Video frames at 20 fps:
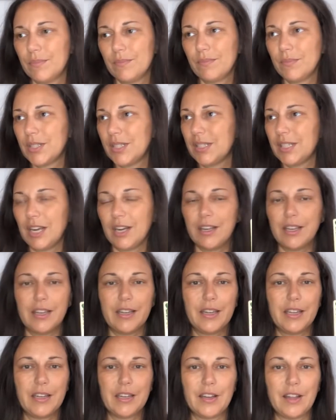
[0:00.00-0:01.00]

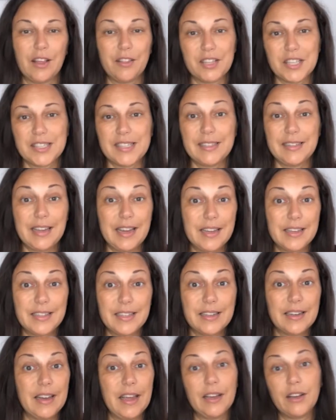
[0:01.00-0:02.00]
studying in another state
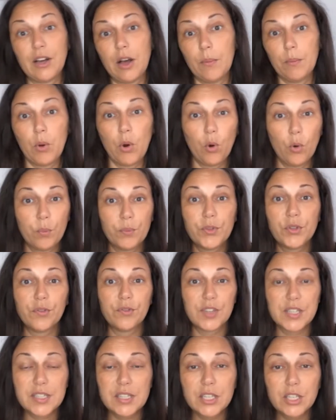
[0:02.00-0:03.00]
and they come home to
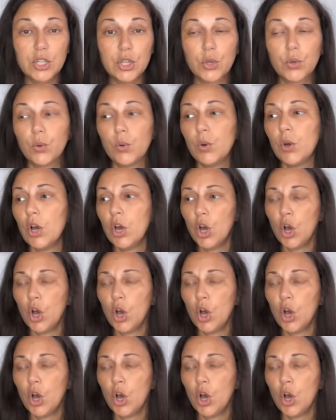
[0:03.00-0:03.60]
visit you